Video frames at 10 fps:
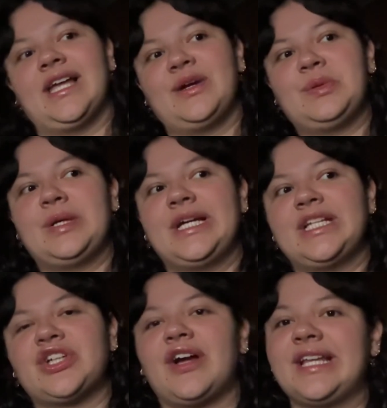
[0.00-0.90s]

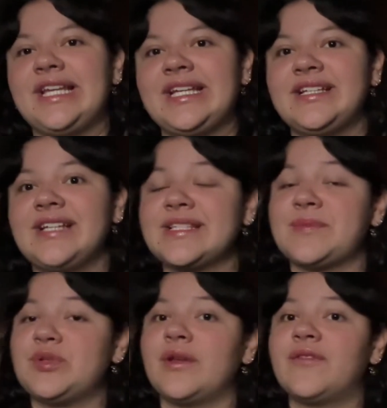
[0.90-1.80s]
what Johnny ends
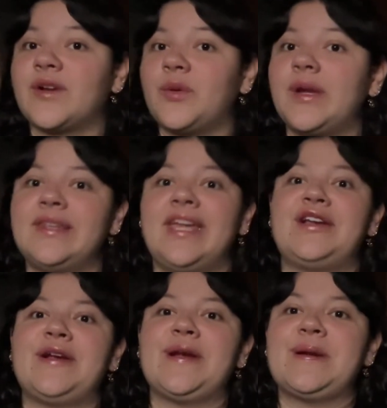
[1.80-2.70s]
up doing for Quinn
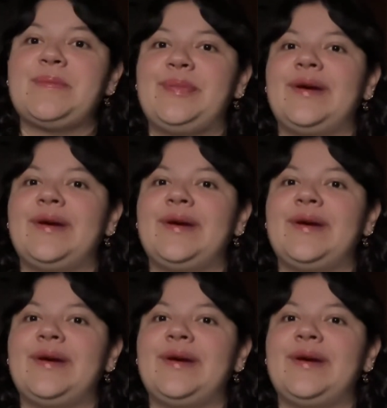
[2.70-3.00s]
later.